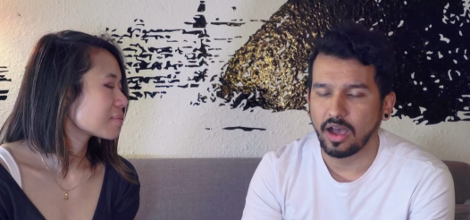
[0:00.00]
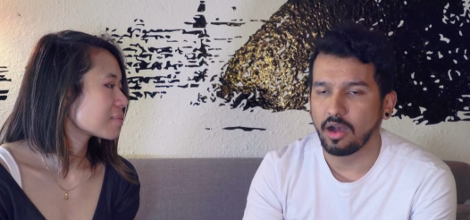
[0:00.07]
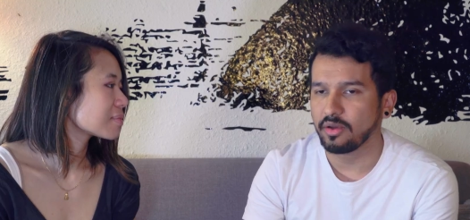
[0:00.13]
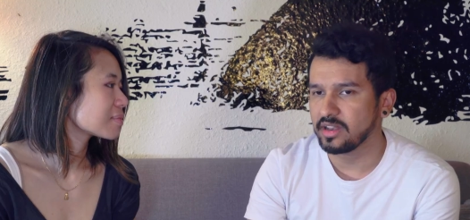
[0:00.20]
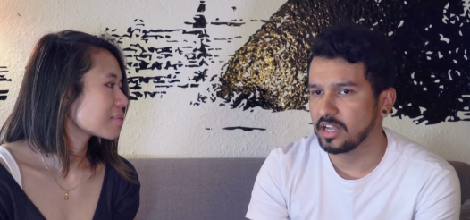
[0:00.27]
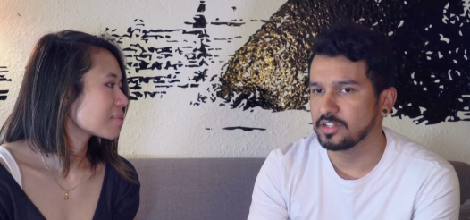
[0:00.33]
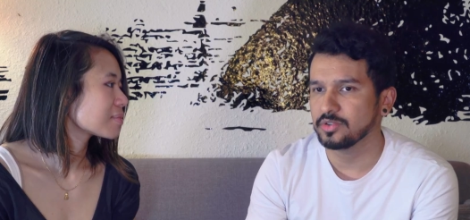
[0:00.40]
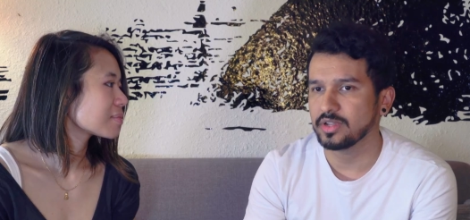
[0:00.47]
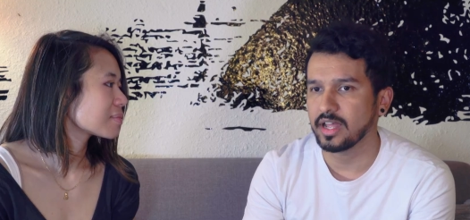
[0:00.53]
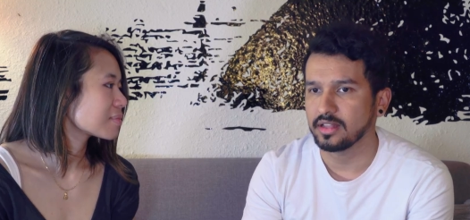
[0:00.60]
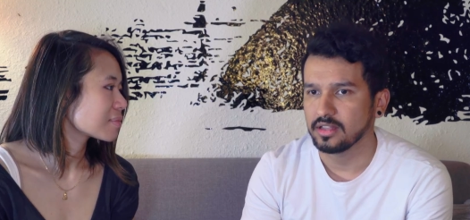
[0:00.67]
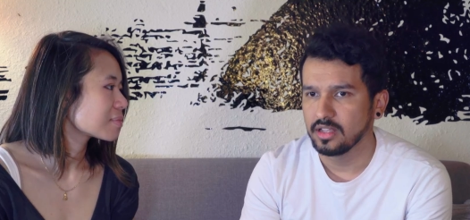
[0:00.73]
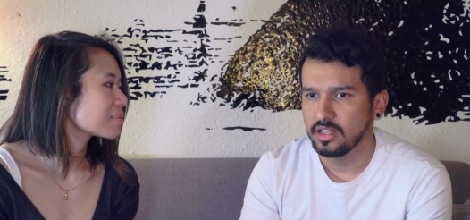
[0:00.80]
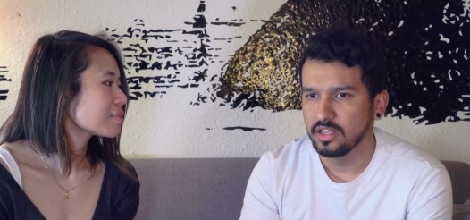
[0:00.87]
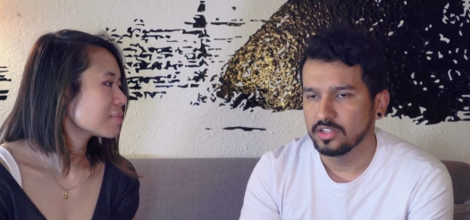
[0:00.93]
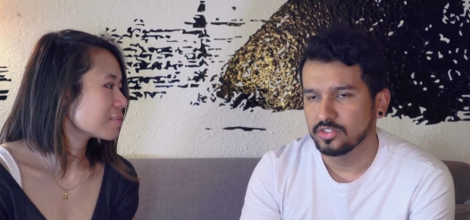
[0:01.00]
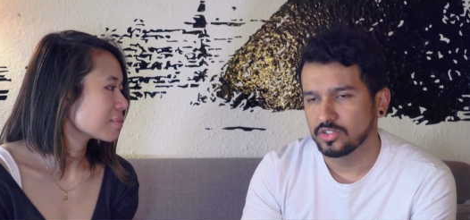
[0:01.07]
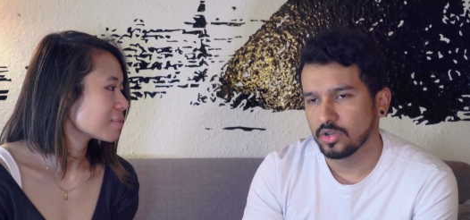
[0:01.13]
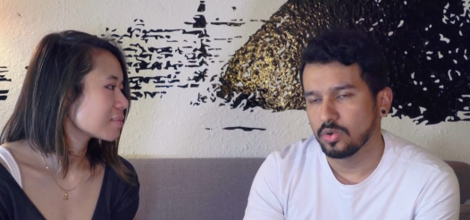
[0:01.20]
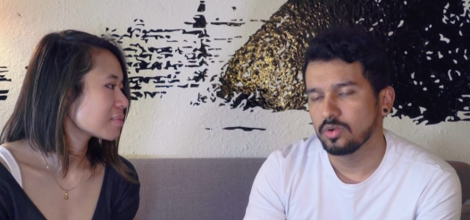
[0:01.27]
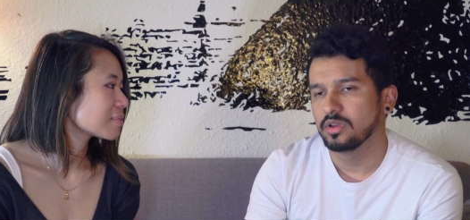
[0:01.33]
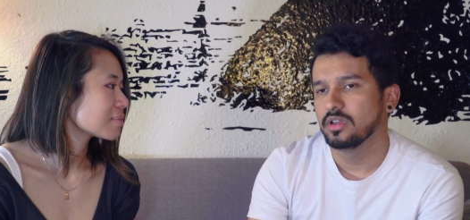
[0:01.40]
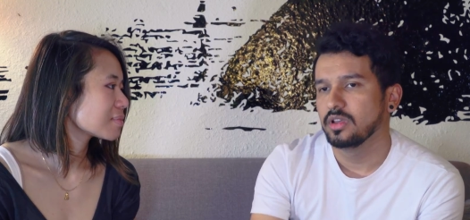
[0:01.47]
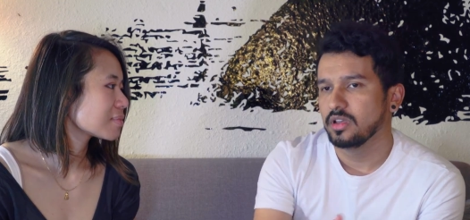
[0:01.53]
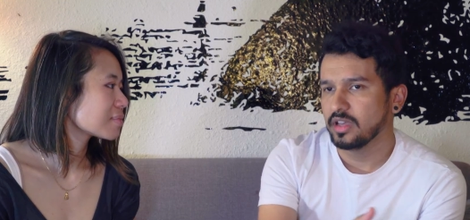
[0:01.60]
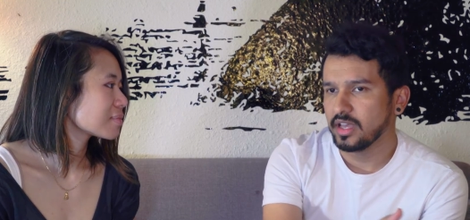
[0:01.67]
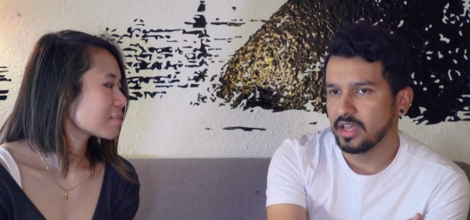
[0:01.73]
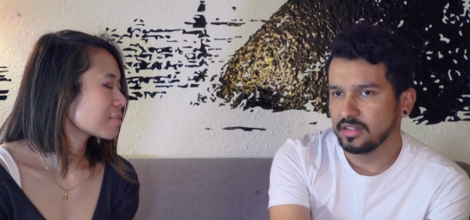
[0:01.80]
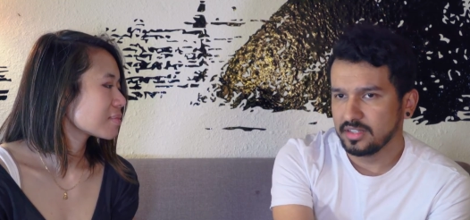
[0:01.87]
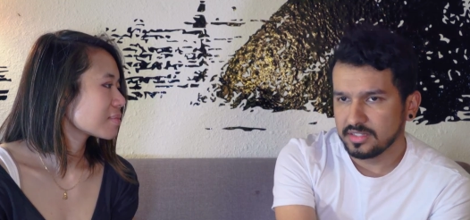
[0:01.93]
Speaker 1: how can I do that? Mm-hmm. So
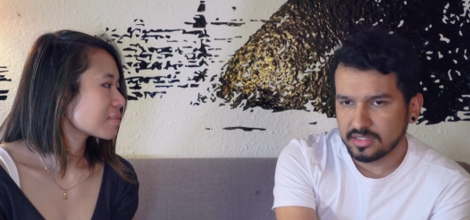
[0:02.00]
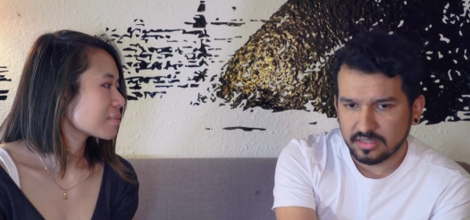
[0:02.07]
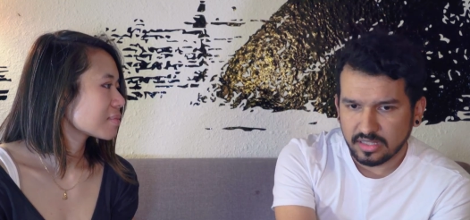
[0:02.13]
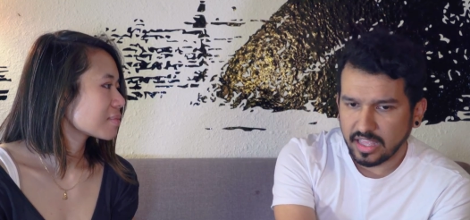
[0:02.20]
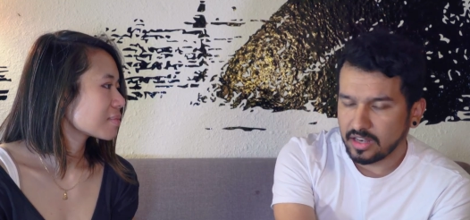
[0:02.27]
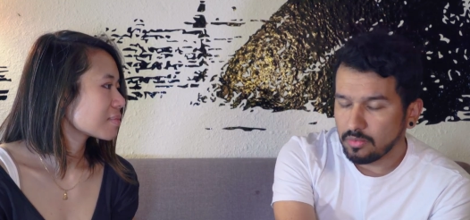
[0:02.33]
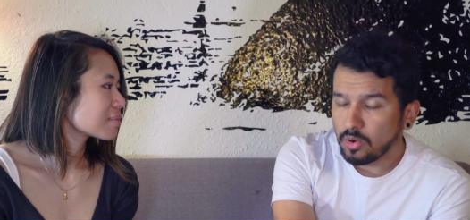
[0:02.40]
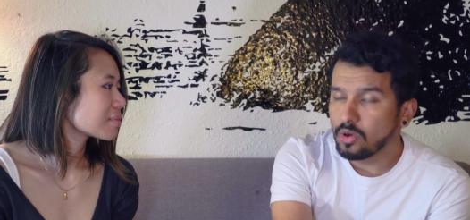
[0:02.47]
uh, this can